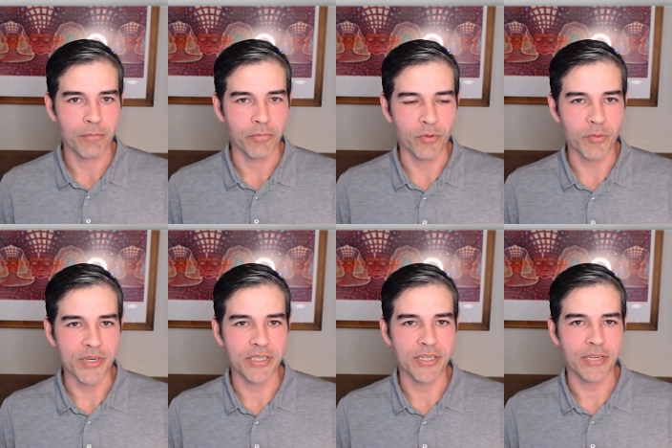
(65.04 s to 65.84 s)
But when we
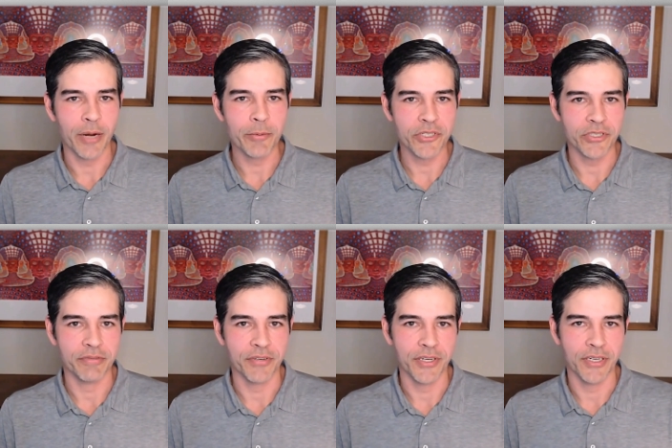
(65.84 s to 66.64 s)
did the time restricted
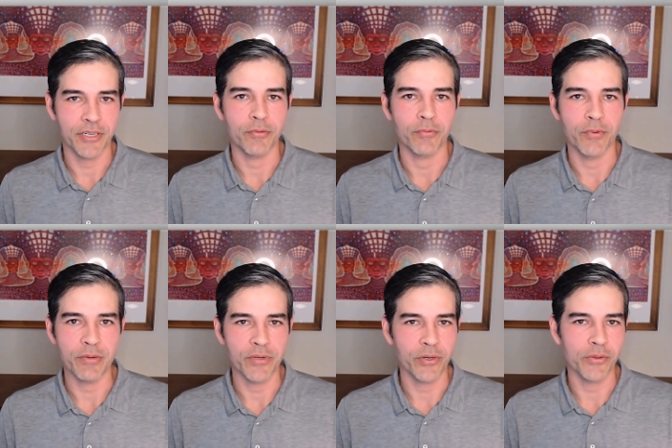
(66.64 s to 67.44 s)
feeding, we
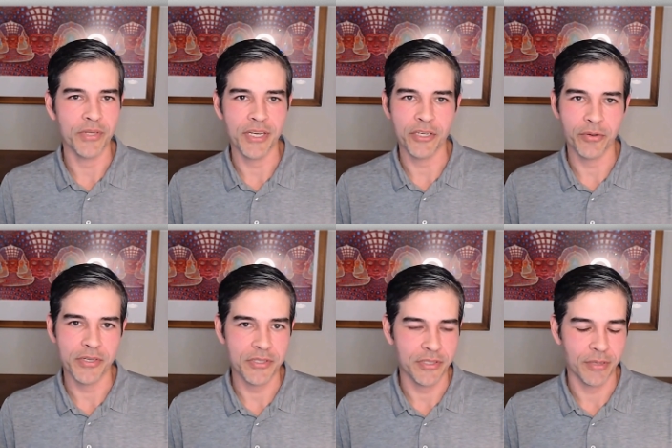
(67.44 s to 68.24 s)
would only
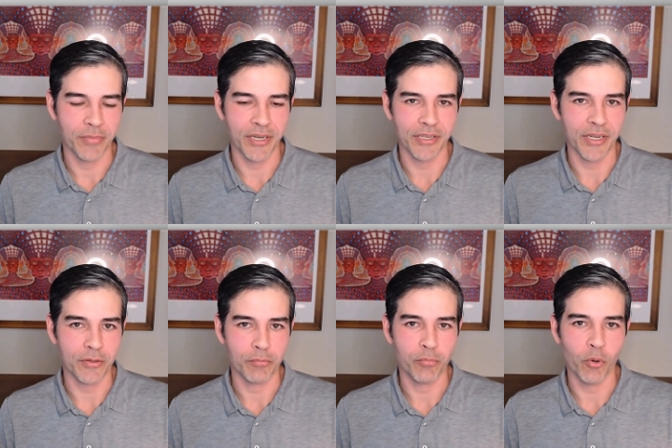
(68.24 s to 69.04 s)
increase them by like
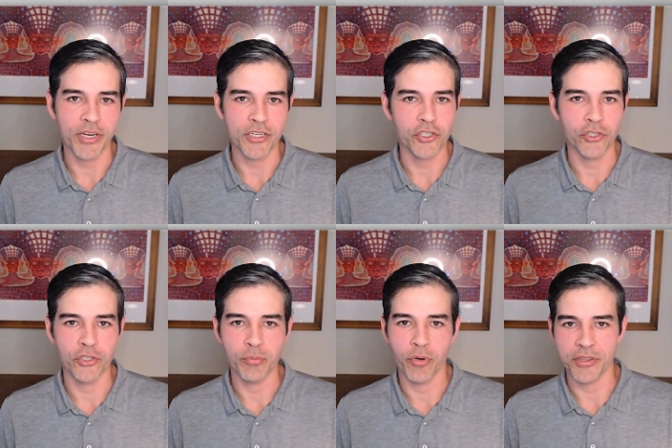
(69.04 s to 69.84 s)

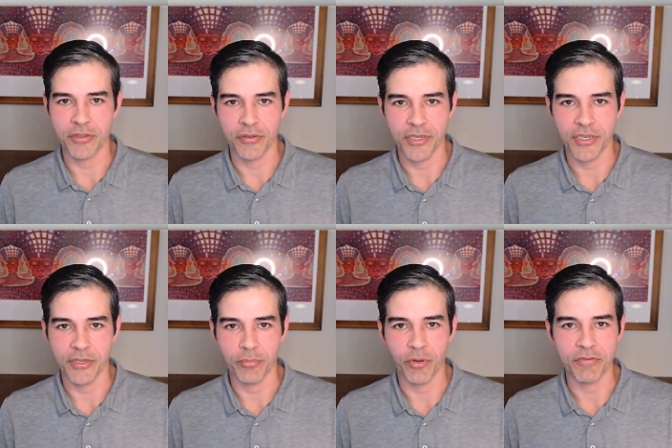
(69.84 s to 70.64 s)
0.2,
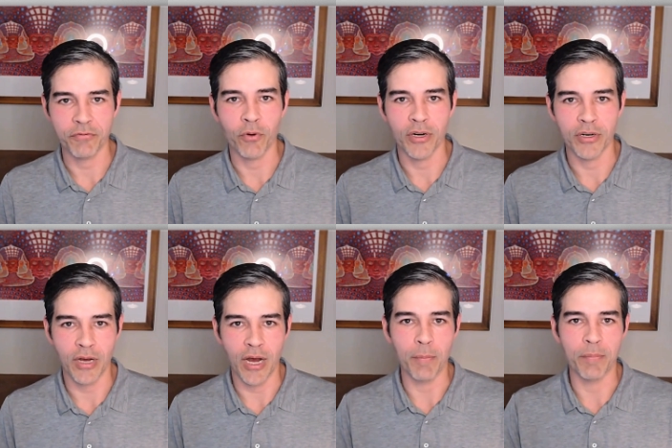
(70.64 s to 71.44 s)
0.3, 0.4
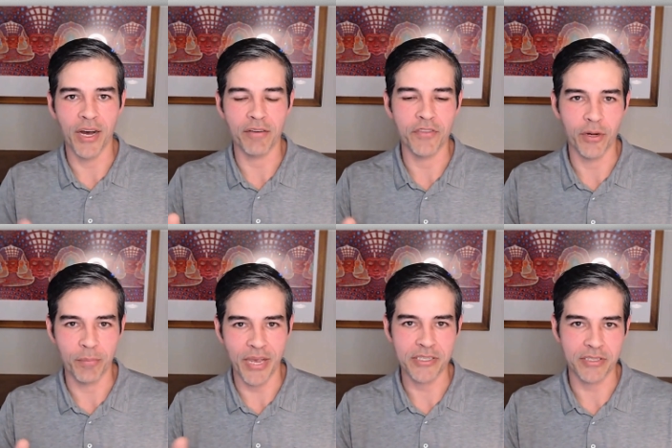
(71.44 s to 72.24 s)
above their
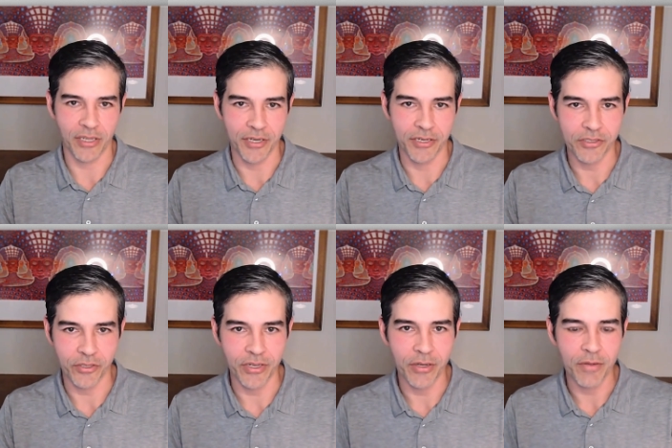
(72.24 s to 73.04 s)
baseline.
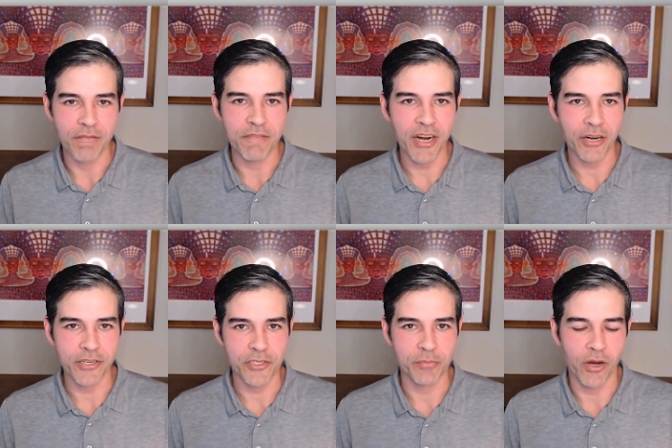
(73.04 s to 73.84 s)
So they're
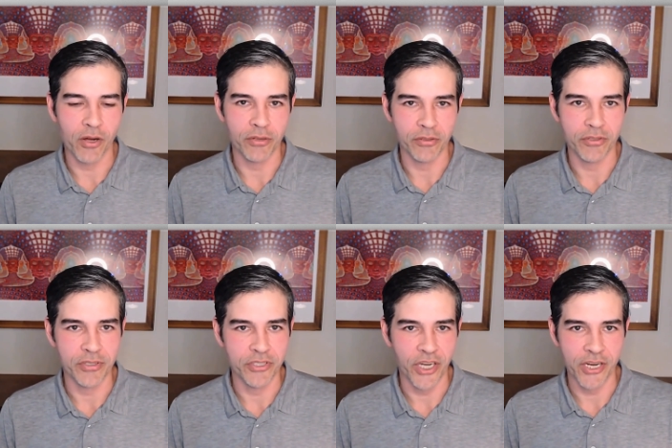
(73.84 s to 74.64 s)
very small
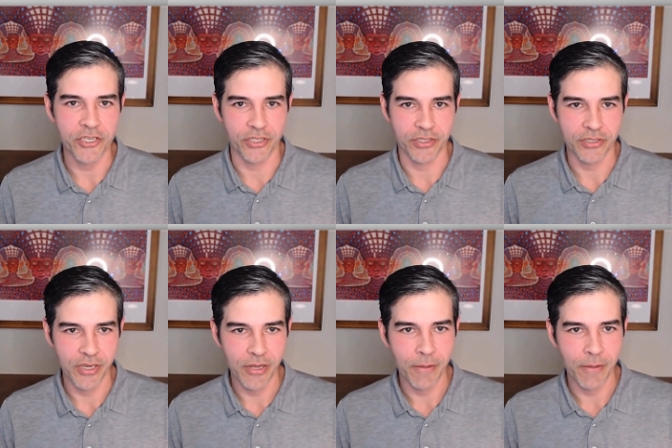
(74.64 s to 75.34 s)
changes.